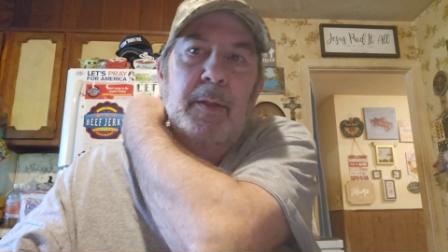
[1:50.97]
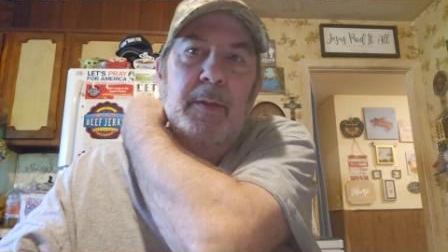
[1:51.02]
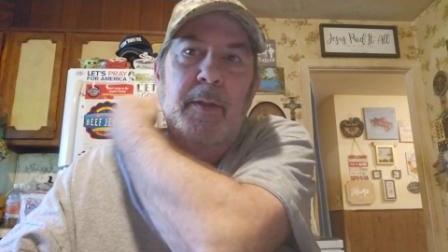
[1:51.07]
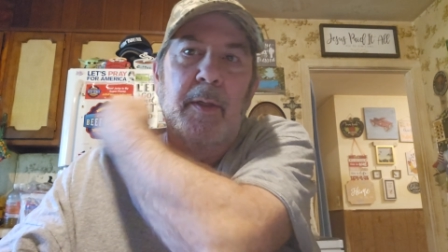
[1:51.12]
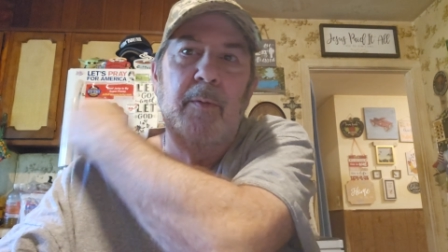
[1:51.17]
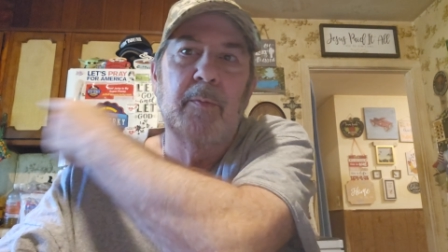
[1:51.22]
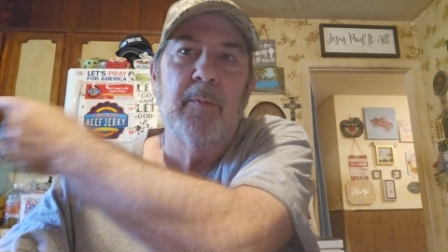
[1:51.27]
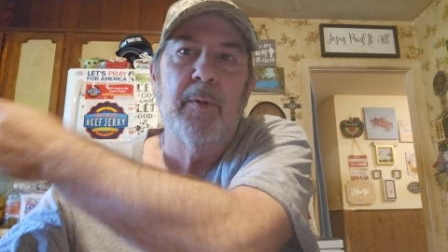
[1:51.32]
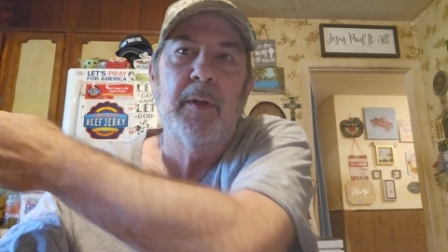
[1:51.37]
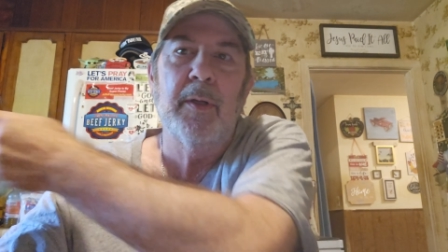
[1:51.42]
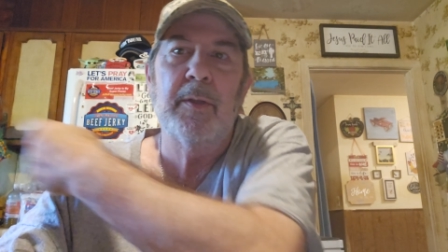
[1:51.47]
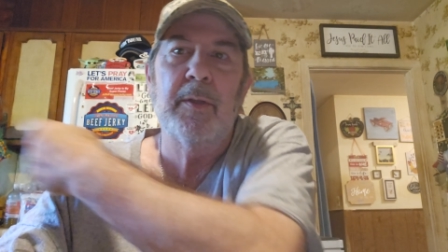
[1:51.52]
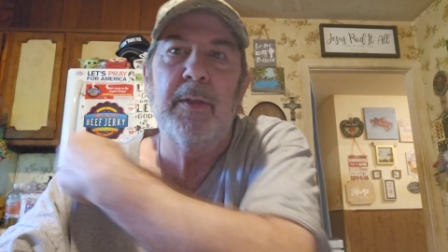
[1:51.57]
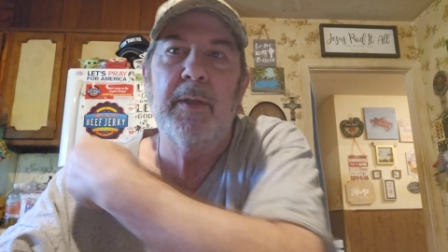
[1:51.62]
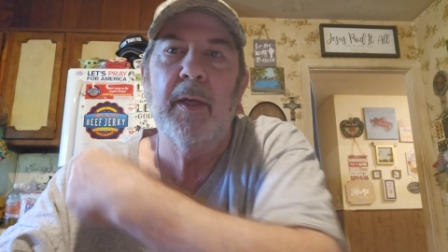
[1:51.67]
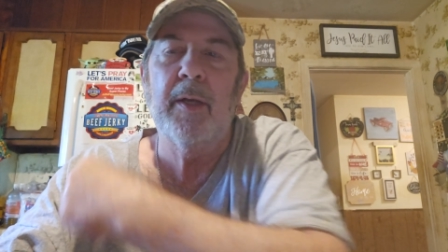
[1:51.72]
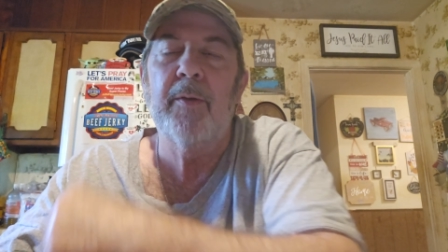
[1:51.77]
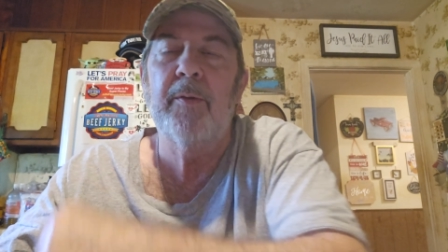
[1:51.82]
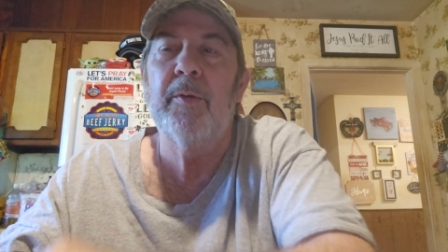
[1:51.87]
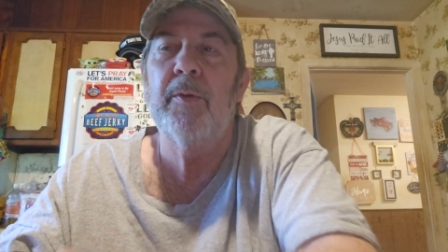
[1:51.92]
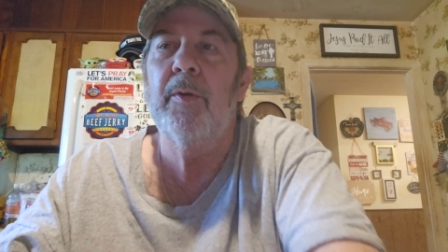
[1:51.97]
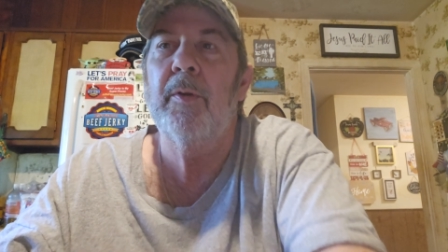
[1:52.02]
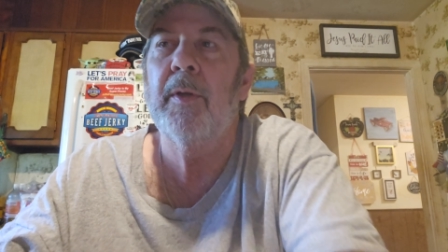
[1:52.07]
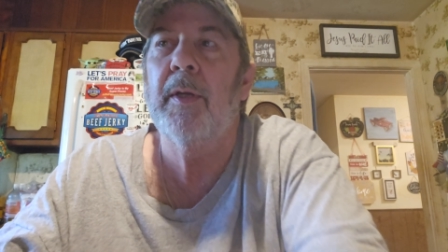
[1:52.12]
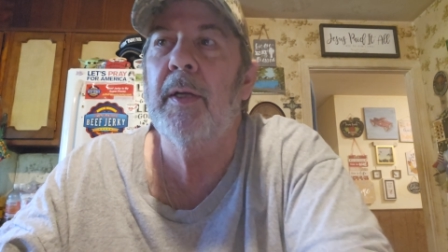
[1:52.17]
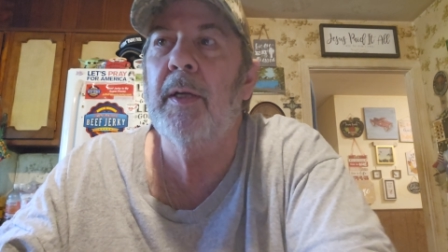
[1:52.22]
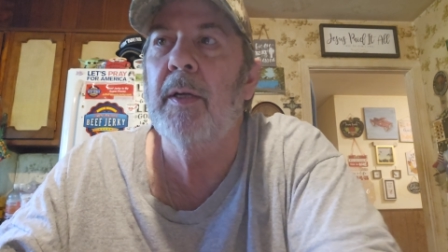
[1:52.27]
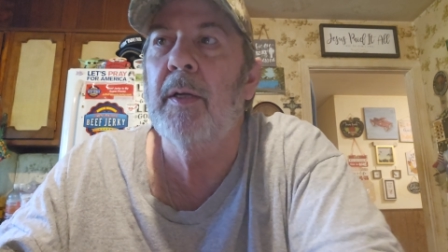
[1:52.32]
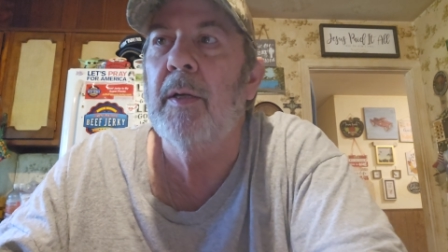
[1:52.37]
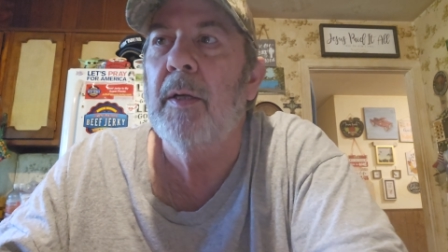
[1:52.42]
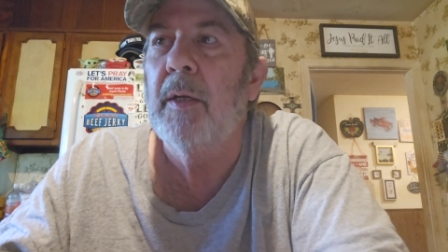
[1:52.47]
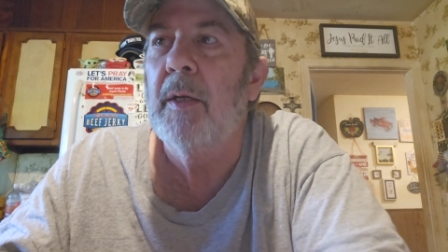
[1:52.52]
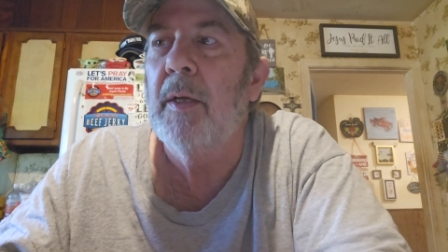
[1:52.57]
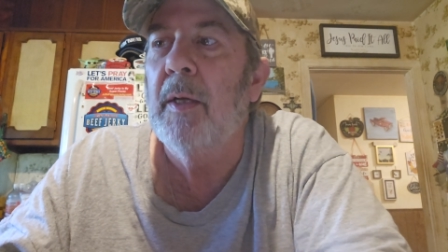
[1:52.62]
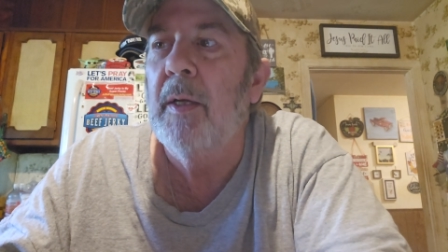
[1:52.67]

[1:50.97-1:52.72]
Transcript: is that runs down through there